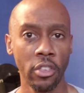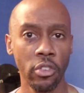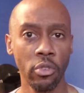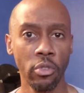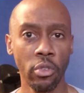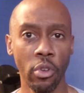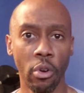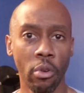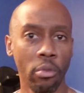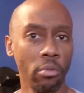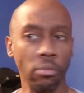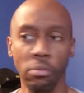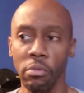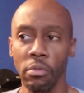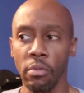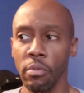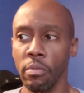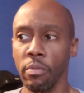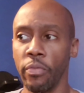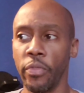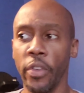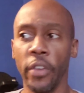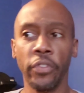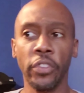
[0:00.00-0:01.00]
You know,
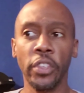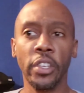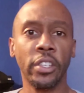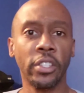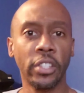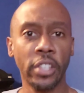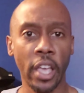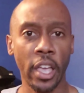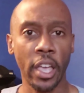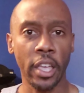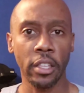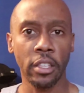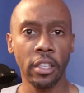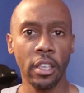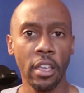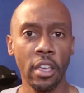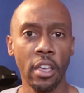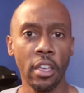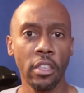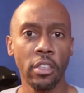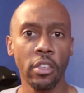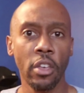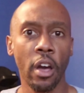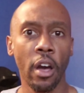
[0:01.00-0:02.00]
50 Cent,
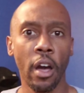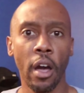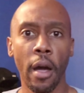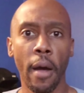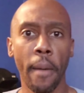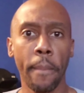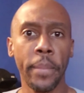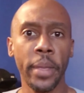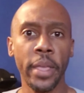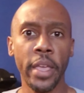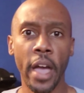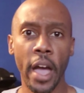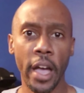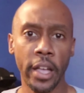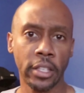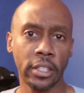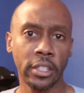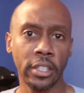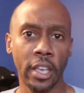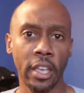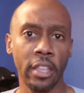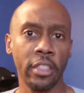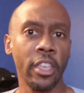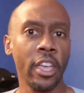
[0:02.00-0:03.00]
uh,
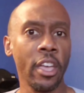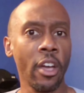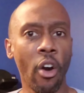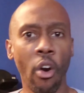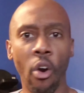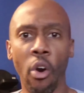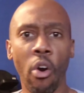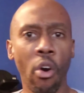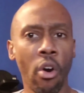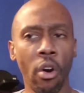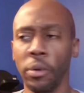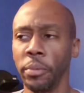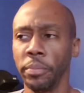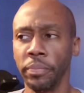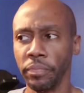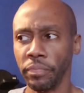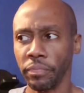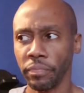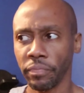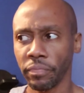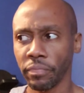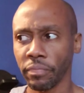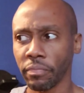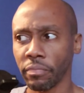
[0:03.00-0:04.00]
Beyonce, they all
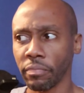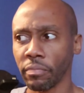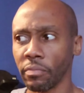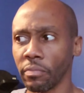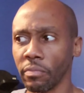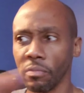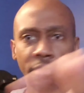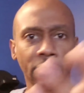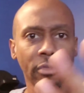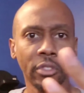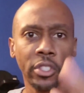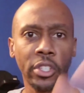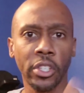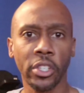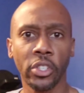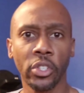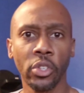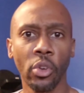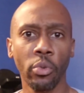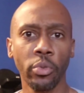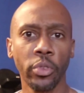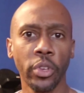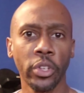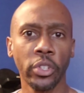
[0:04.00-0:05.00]

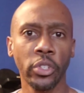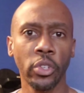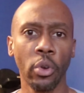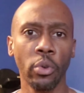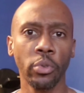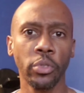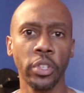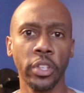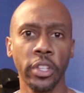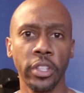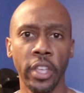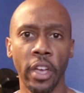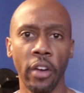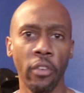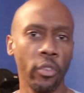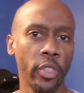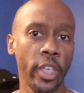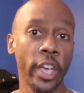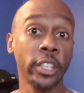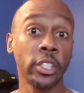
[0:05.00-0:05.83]
just sold their soul to the devil.